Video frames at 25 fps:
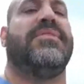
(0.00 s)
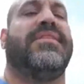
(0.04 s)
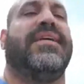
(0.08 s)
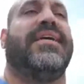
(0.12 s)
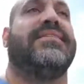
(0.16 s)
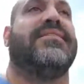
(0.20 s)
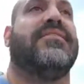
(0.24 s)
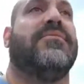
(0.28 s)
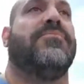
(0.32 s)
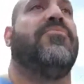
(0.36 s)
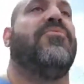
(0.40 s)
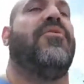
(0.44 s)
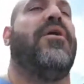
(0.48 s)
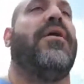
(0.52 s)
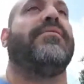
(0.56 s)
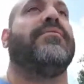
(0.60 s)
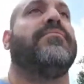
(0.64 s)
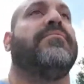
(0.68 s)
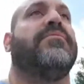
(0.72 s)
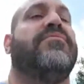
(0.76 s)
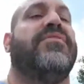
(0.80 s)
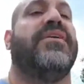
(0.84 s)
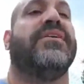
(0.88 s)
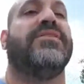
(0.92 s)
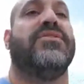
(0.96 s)
that's the problem.
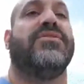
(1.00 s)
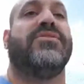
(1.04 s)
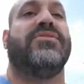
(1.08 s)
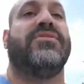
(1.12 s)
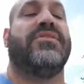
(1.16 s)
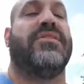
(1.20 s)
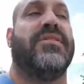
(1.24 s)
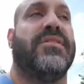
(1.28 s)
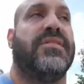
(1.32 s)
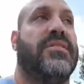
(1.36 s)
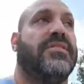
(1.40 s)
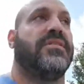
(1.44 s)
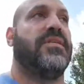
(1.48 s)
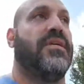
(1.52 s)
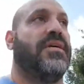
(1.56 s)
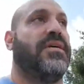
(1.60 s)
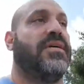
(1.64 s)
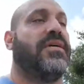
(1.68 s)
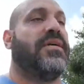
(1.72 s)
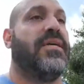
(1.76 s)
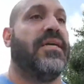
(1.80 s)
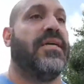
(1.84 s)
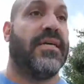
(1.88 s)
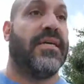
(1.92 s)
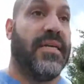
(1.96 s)
Avengers is the
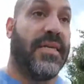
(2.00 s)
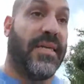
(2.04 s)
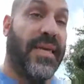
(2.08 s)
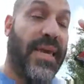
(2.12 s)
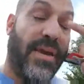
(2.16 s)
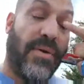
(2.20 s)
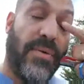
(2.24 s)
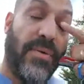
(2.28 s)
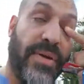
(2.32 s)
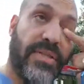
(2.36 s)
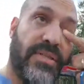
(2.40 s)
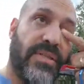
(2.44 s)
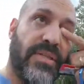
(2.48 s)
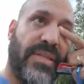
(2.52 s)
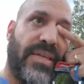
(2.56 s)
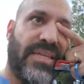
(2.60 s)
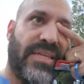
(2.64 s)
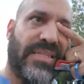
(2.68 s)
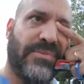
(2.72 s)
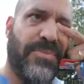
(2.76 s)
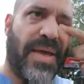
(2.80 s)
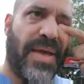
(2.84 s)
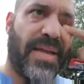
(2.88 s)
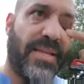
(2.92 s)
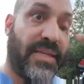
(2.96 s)
gateway to the
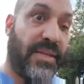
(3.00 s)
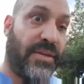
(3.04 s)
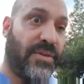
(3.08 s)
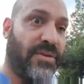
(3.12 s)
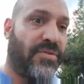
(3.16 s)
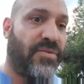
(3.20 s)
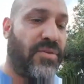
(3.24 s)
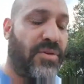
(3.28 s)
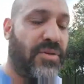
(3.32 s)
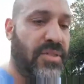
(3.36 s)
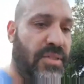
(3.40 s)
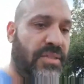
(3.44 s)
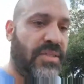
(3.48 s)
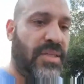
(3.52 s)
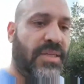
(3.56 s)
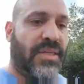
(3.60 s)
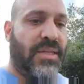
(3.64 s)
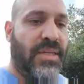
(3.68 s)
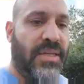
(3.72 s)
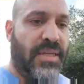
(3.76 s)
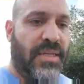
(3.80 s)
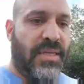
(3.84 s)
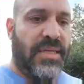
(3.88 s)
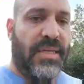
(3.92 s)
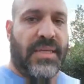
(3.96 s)
expanded universe.
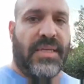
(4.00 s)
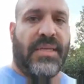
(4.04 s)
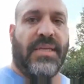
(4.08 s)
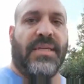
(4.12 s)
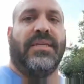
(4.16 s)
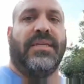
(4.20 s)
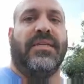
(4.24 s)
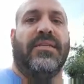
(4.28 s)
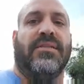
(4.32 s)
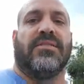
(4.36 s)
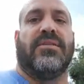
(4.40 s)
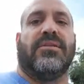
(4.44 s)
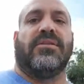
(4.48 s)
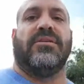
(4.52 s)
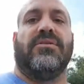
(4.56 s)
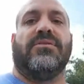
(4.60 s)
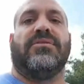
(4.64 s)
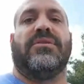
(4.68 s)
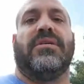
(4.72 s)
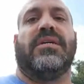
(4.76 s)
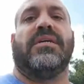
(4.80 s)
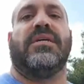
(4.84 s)
So